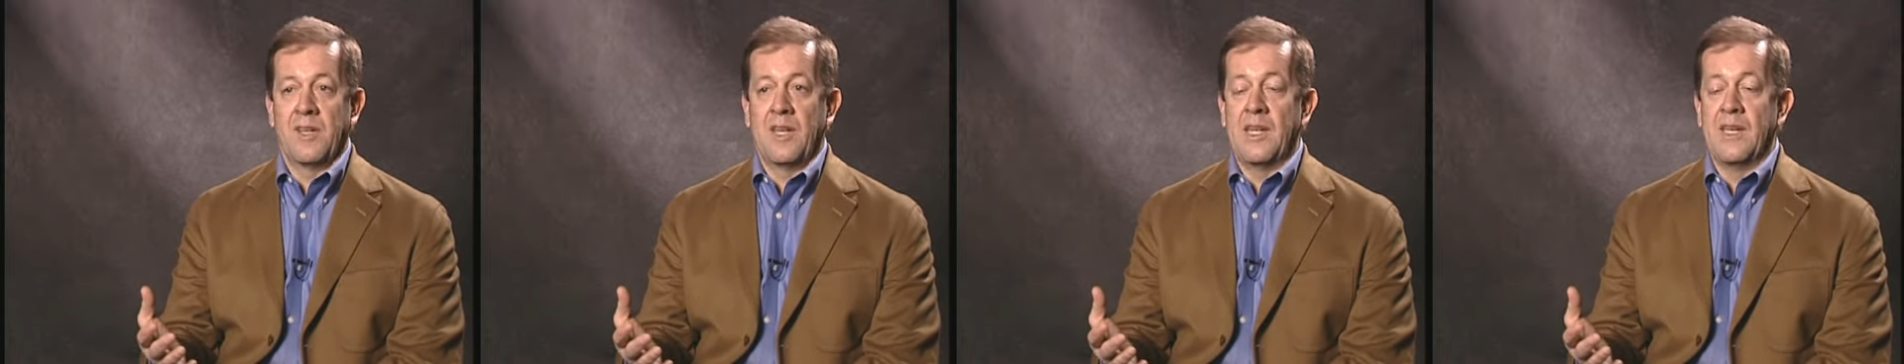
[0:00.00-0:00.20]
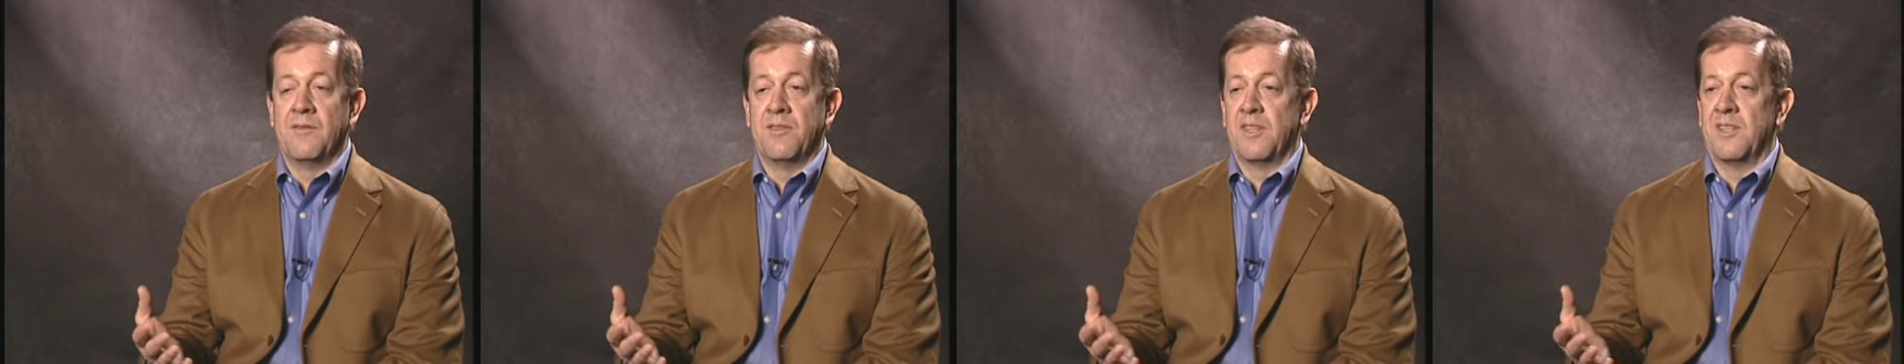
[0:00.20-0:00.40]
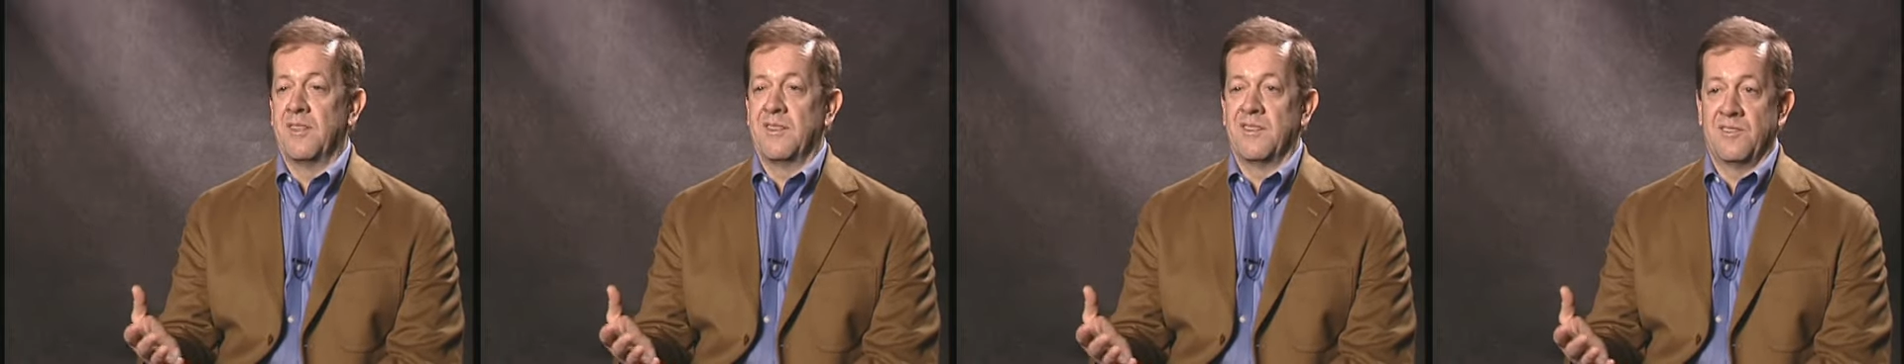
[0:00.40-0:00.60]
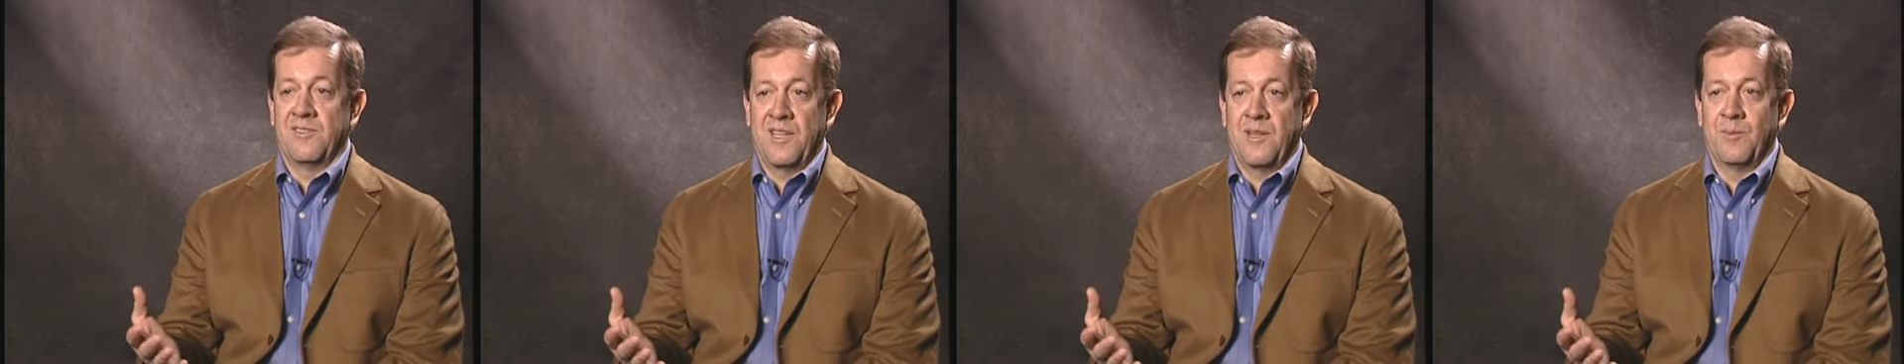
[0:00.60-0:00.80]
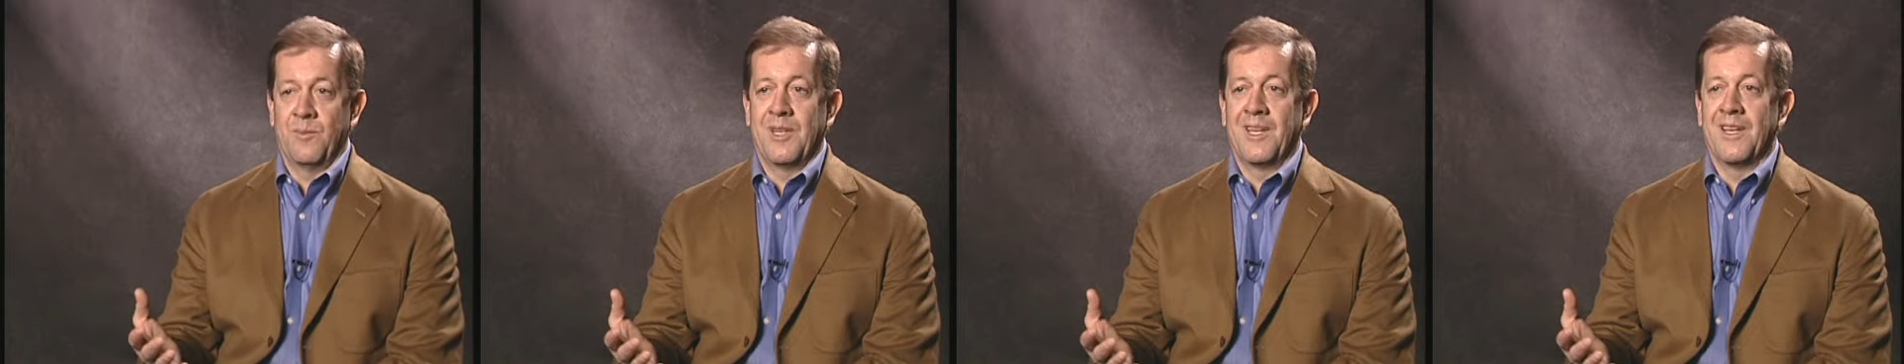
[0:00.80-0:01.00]
even in the
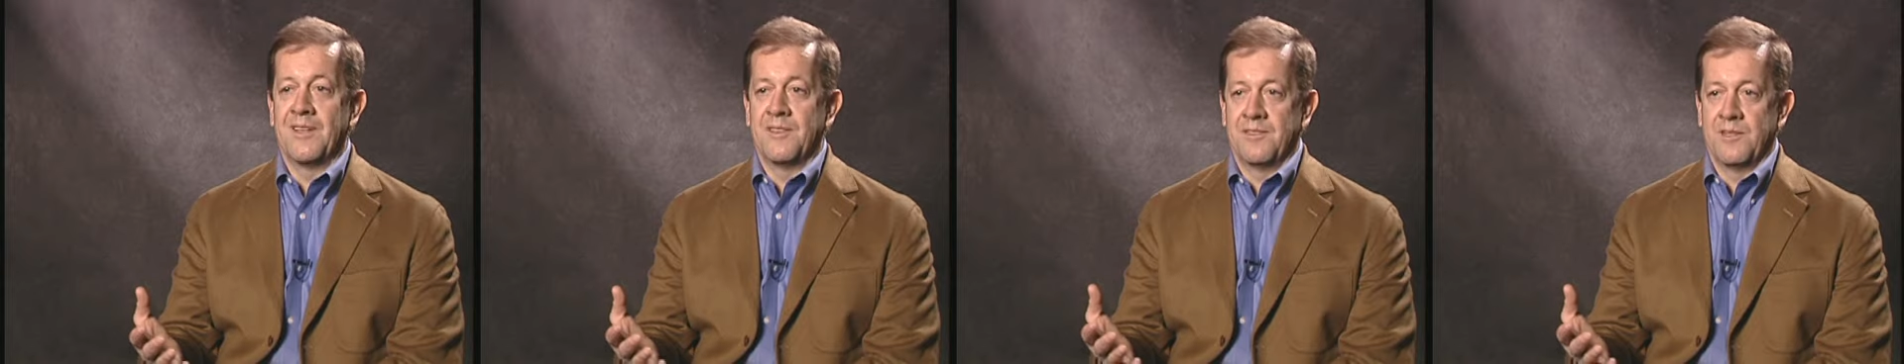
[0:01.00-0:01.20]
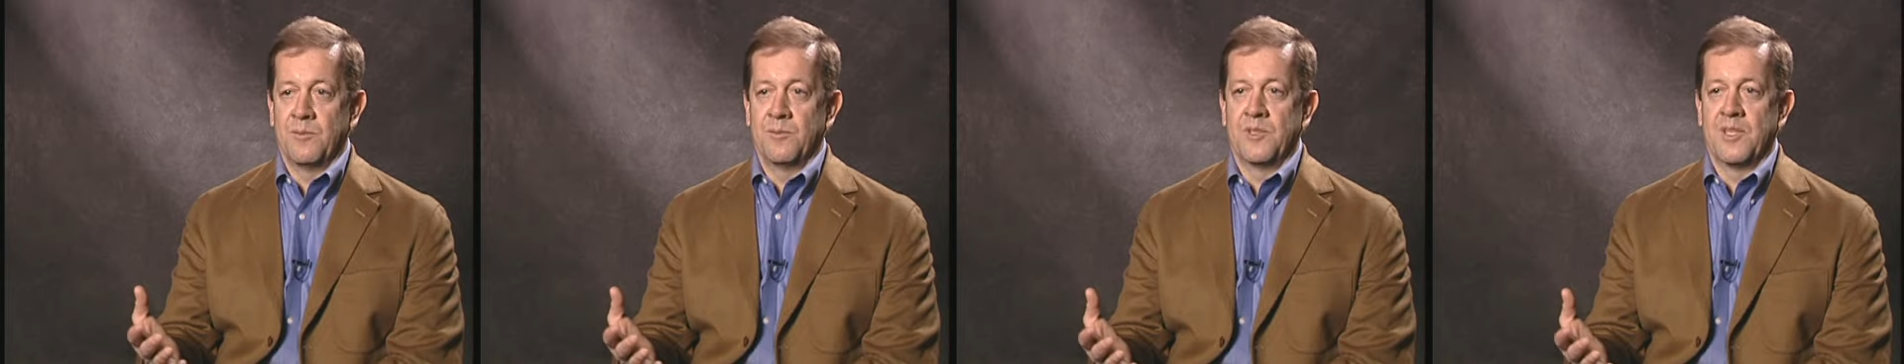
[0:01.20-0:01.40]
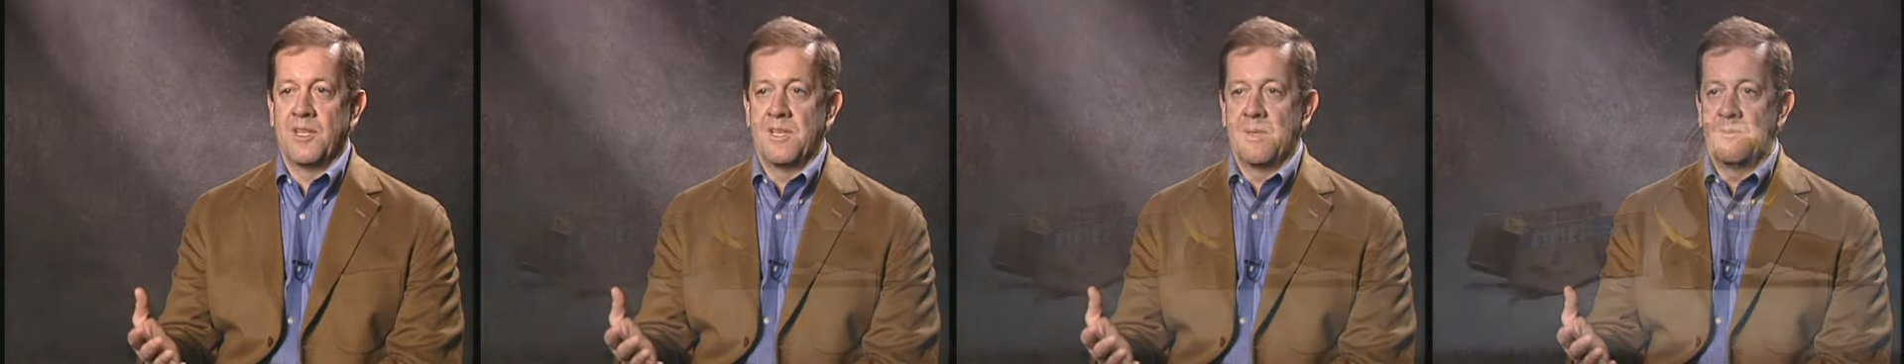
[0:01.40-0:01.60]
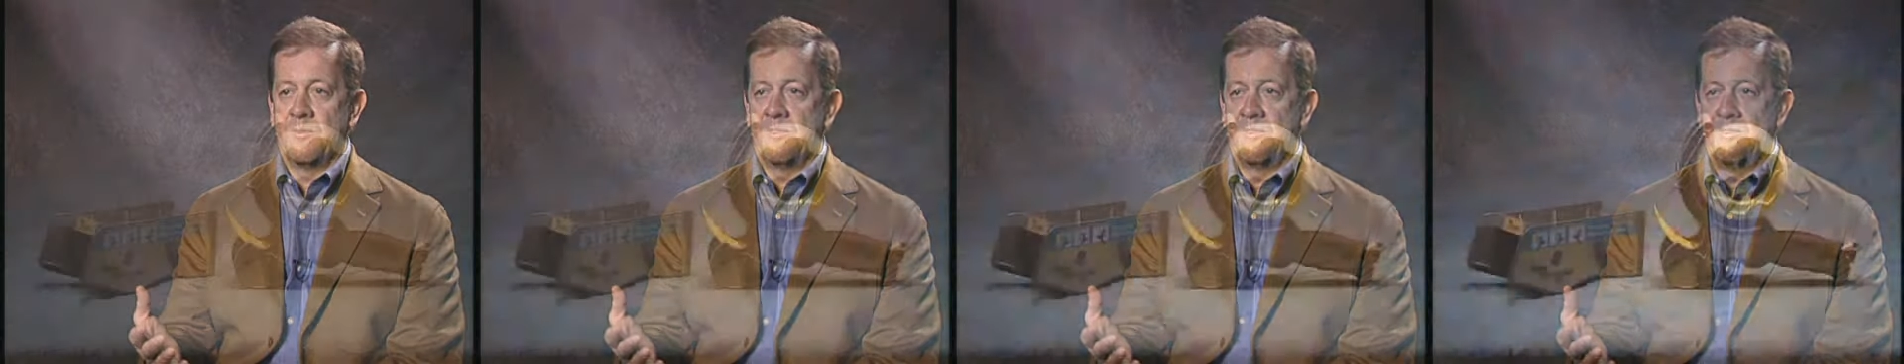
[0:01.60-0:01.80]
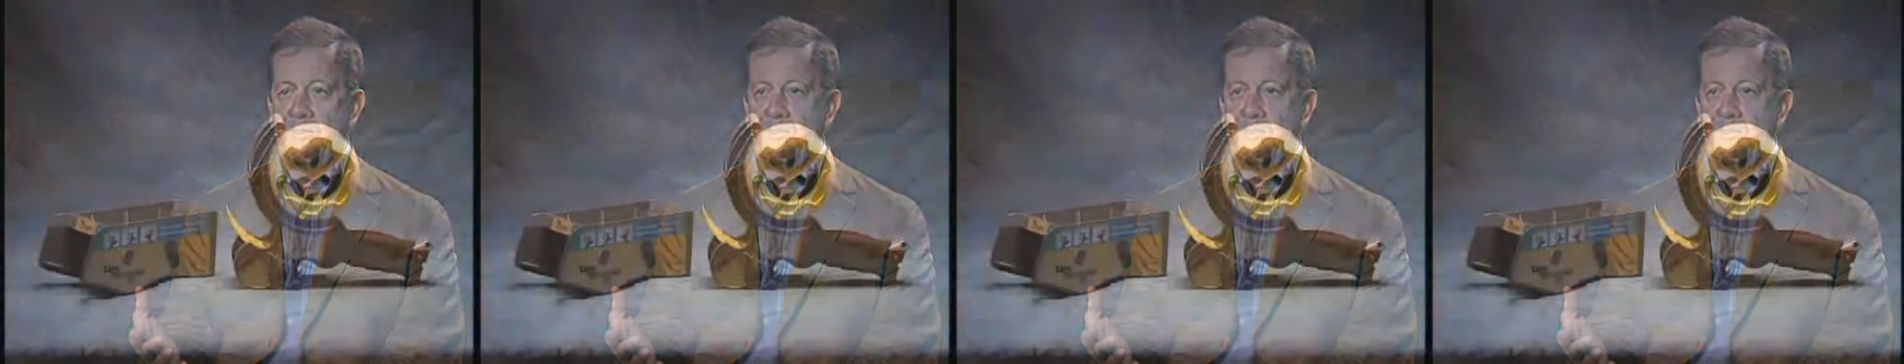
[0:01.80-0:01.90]
same day sometimes.